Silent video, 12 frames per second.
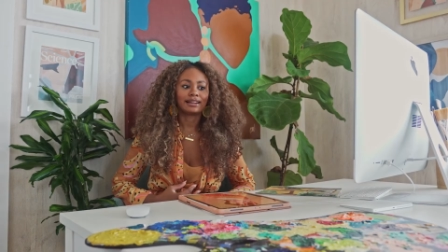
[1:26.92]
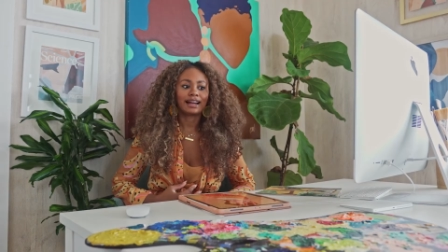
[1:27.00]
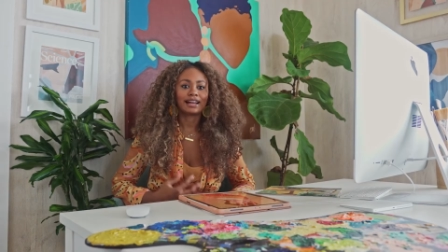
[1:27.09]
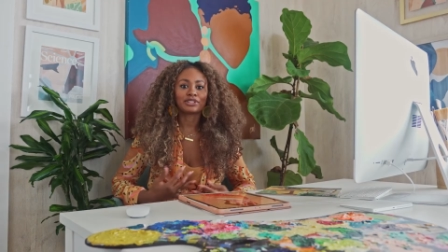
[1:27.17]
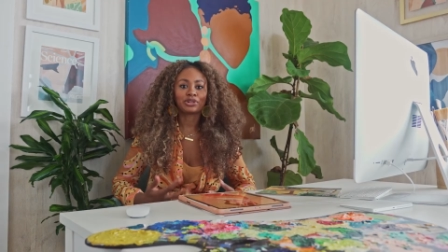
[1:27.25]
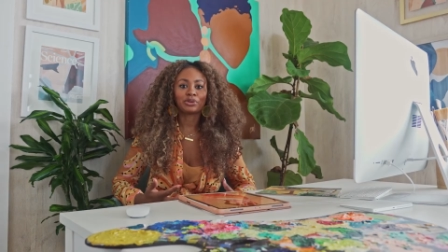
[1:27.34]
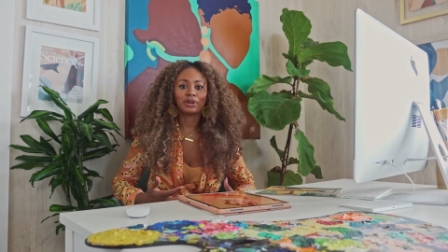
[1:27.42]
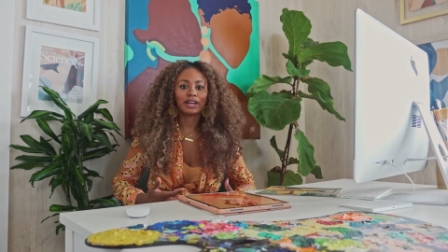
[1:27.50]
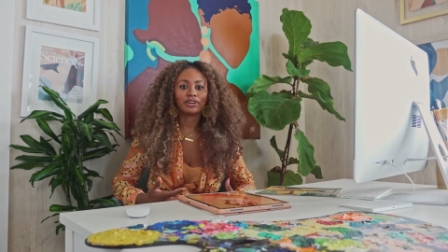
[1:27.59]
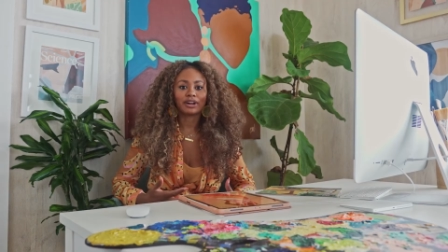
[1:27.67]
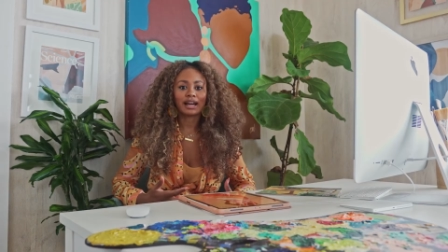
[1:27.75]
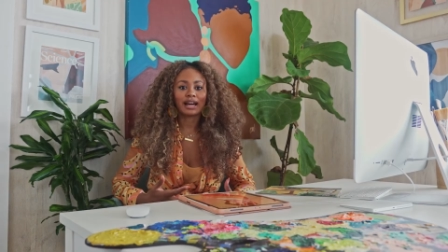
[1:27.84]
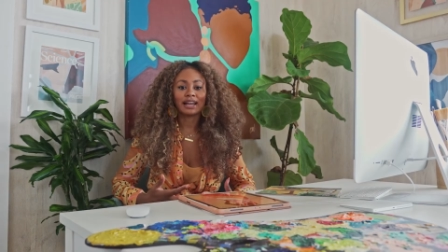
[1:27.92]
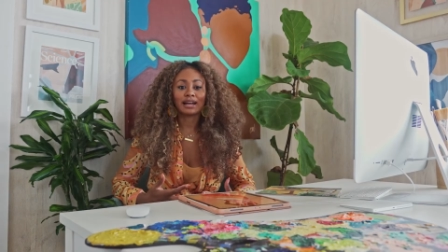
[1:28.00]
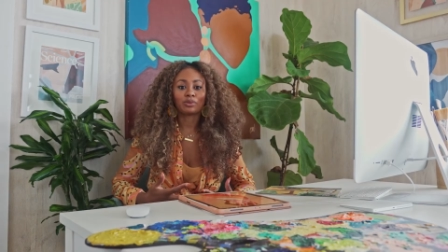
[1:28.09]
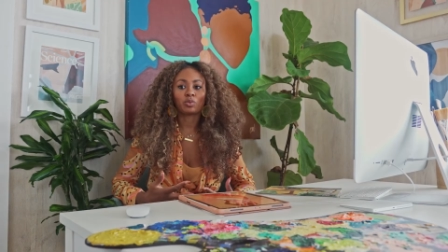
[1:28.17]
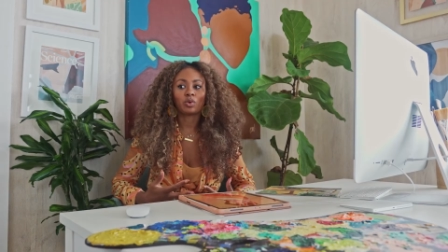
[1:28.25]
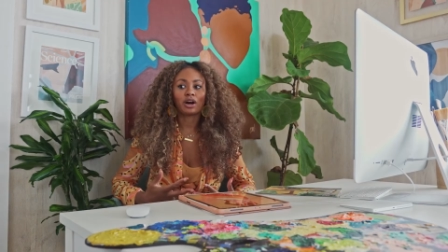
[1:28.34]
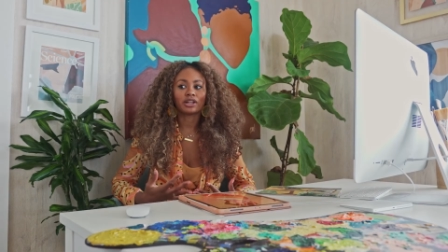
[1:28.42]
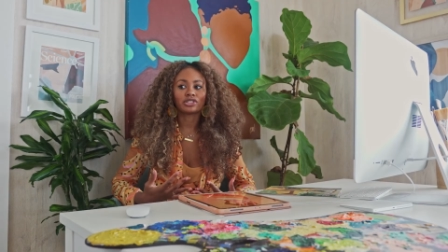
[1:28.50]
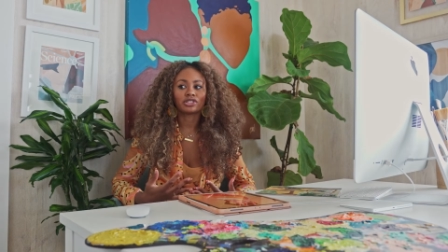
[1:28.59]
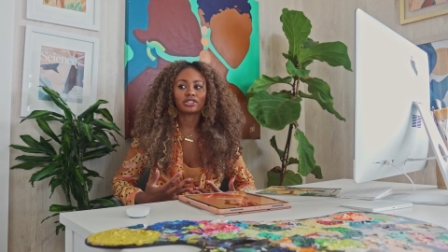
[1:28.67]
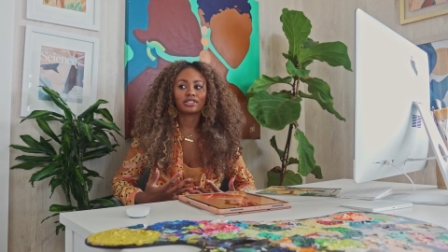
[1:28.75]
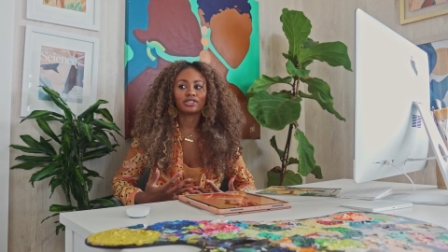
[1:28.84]
As a creator, I had
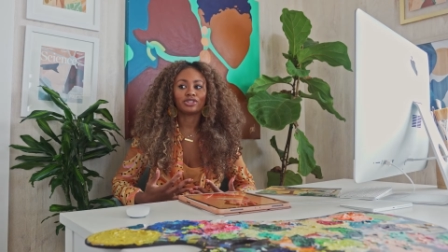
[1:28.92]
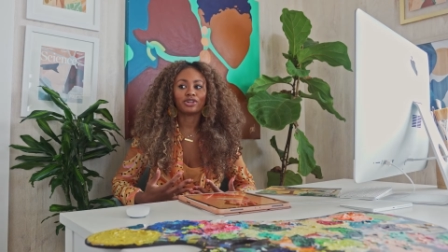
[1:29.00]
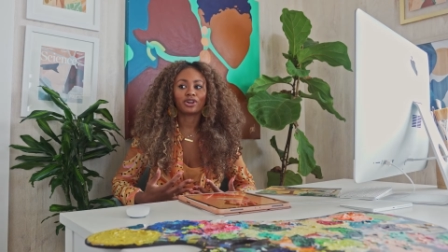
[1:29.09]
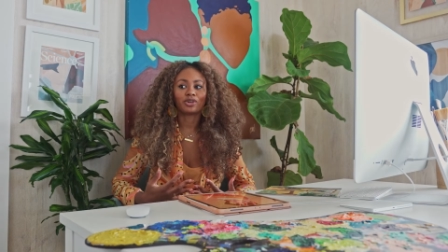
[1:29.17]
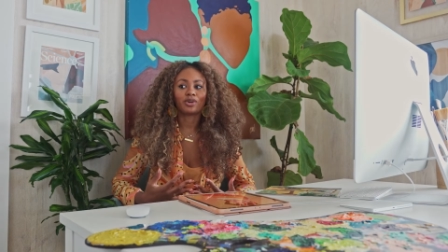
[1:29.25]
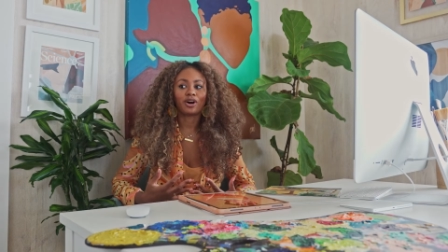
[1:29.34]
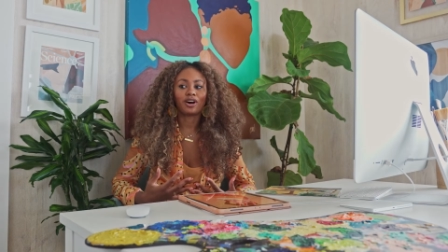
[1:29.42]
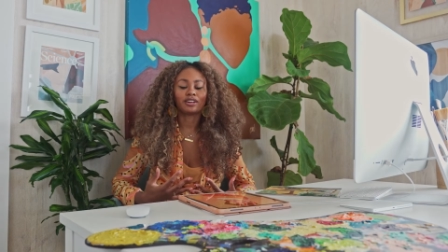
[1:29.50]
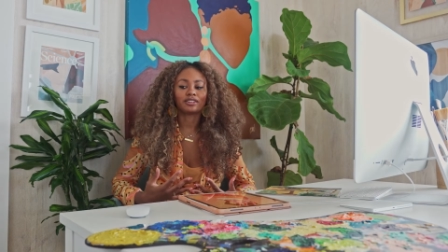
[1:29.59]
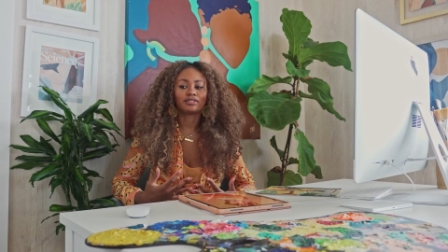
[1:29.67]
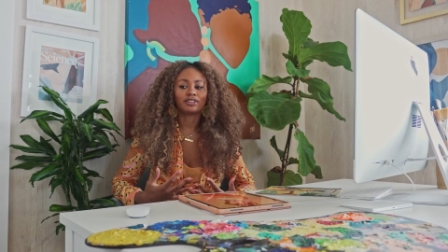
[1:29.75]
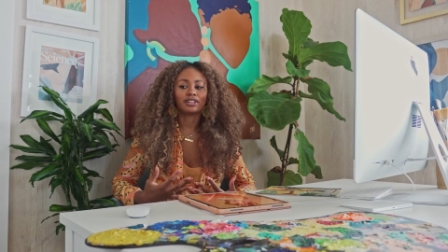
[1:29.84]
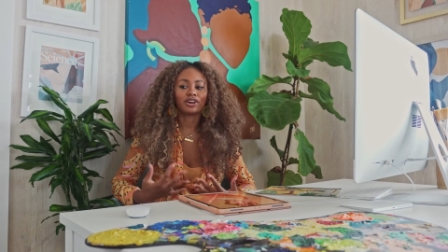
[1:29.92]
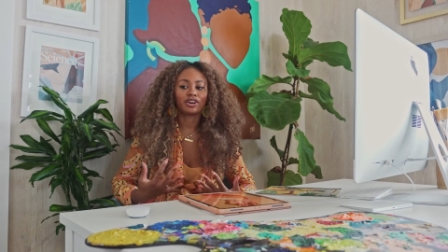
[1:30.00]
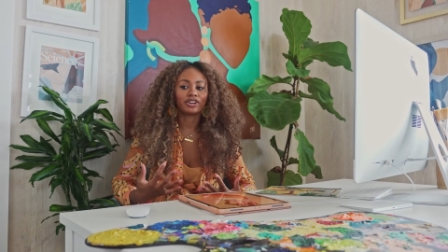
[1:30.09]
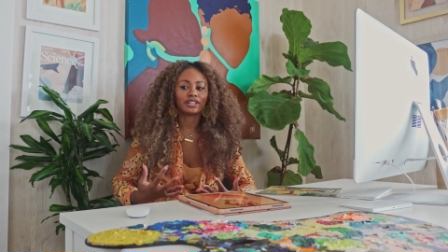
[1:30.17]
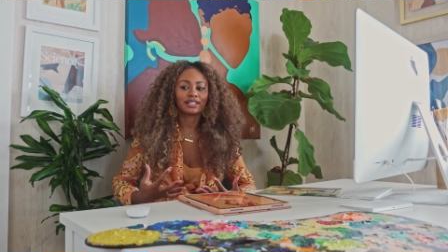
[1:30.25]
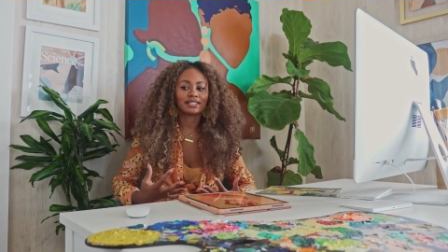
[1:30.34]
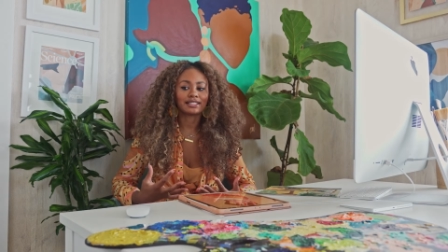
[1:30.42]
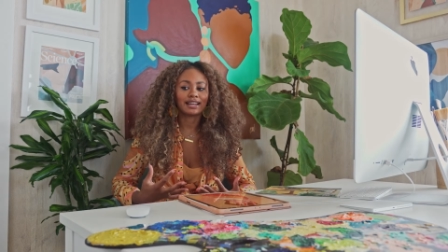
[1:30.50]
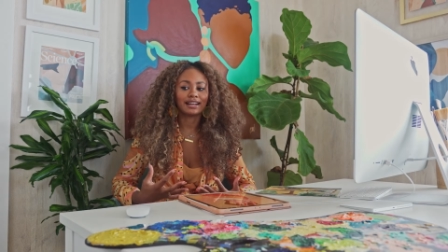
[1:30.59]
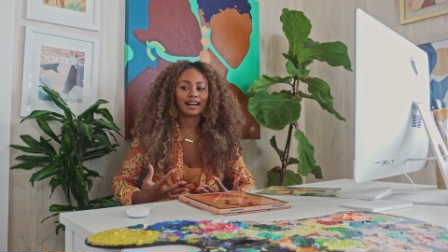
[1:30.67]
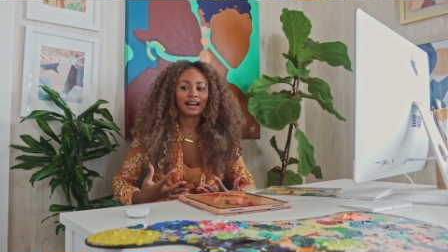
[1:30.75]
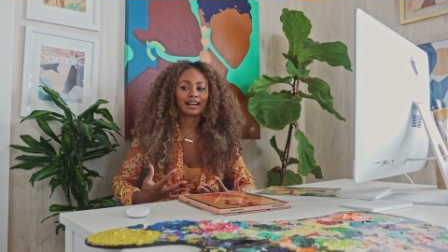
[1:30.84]
watched, you know, all of the artists
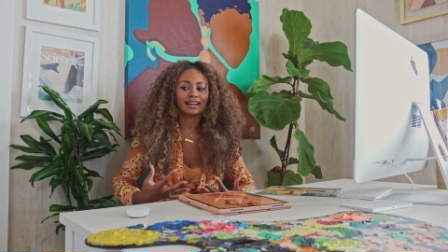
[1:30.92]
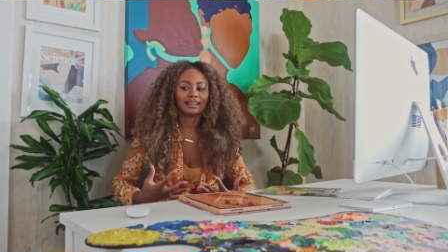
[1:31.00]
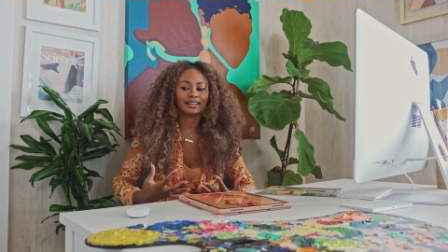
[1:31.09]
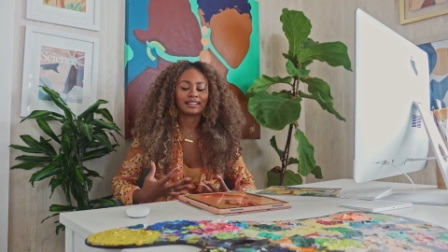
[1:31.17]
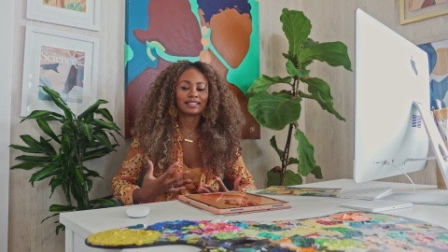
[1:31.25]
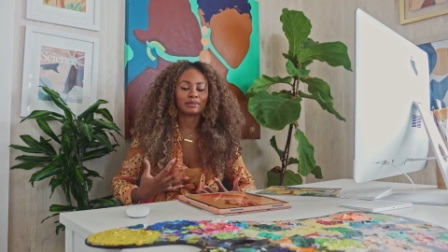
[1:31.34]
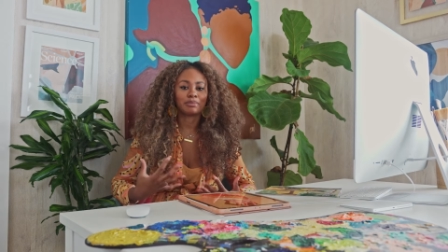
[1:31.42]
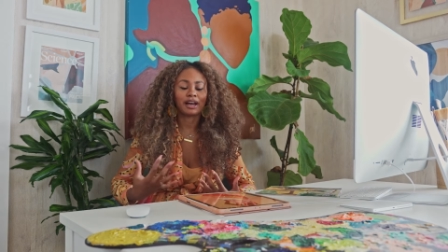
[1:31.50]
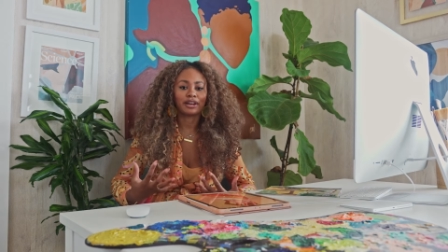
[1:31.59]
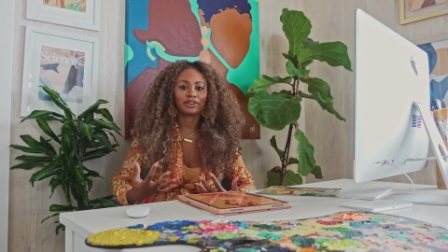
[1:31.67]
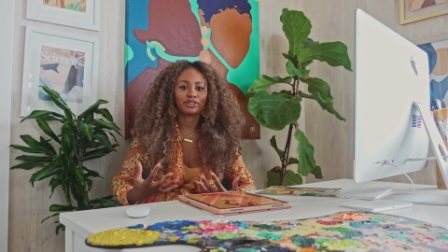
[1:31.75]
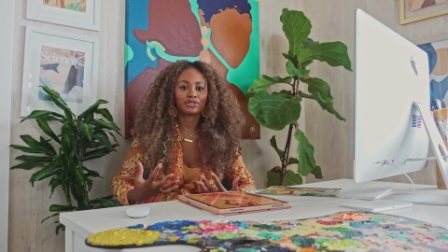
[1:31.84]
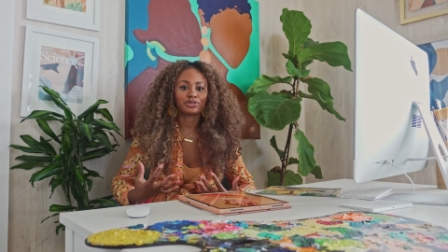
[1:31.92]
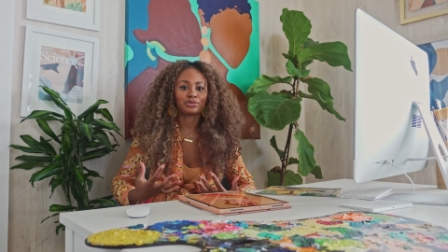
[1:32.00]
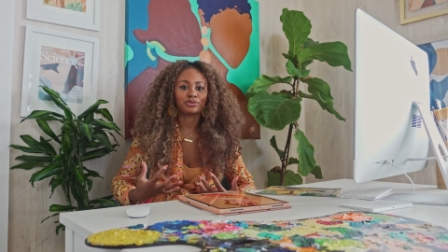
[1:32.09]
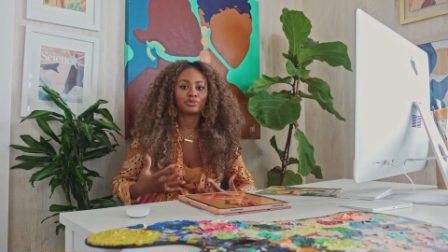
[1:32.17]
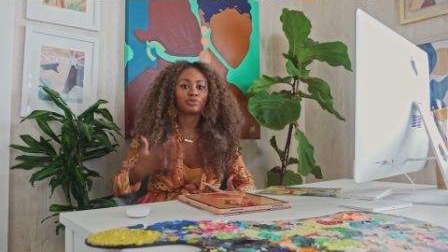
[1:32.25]
that I aspired to